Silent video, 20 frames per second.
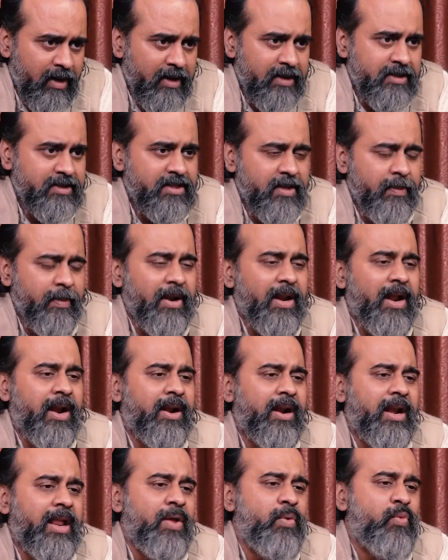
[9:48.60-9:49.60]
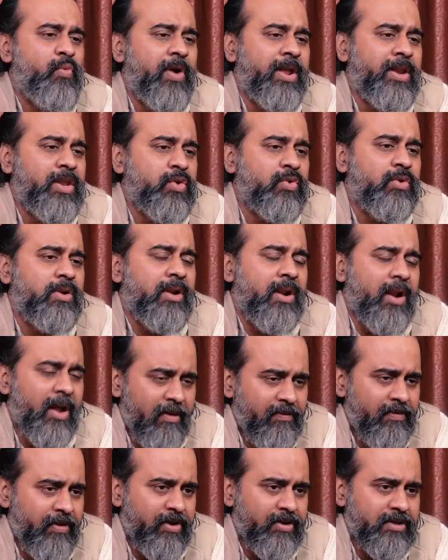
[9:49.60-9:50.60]
Similarly, when you
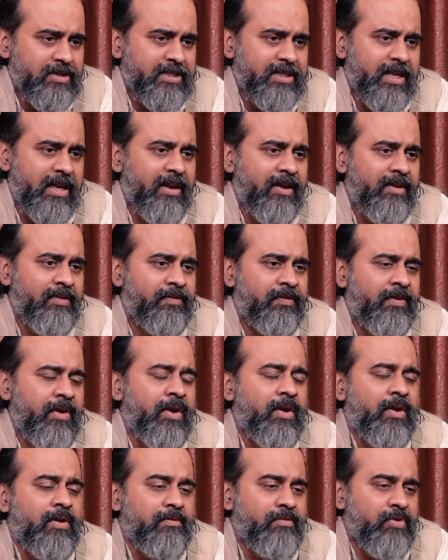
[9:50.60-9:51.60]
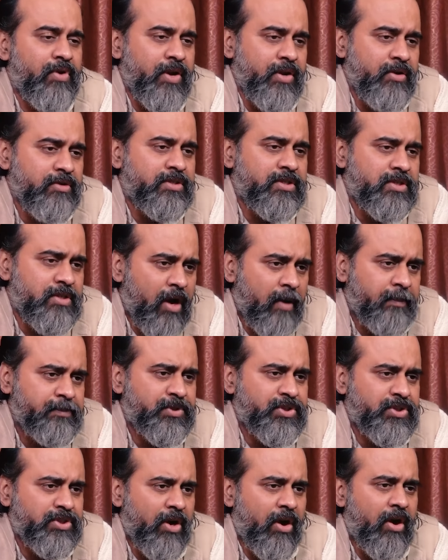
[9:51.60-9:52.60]
love yourself, would you stop
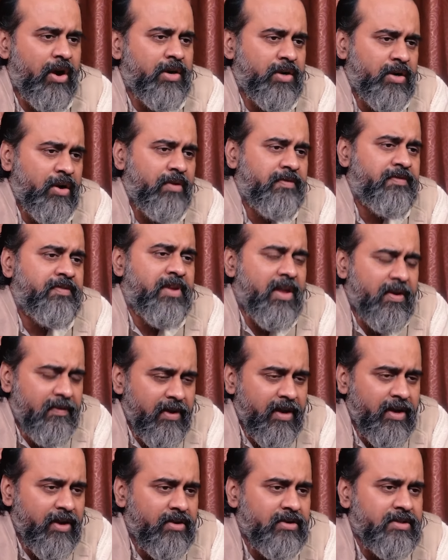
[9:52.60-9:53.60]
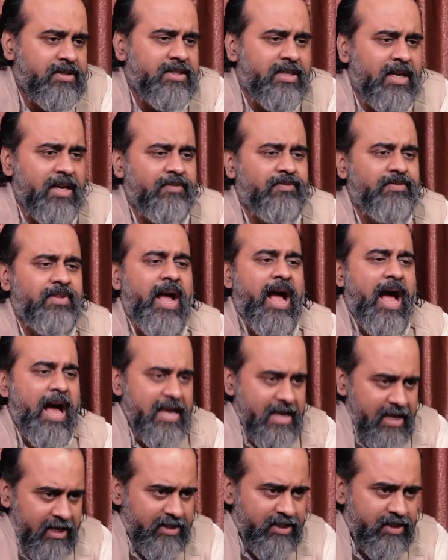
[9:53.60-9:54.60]
short of giving yourself the
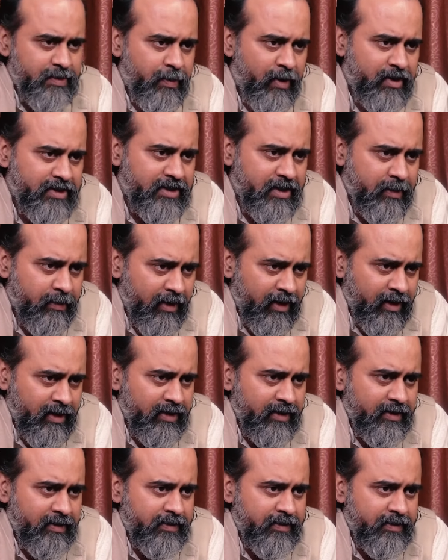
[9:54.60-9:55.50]
highest possible?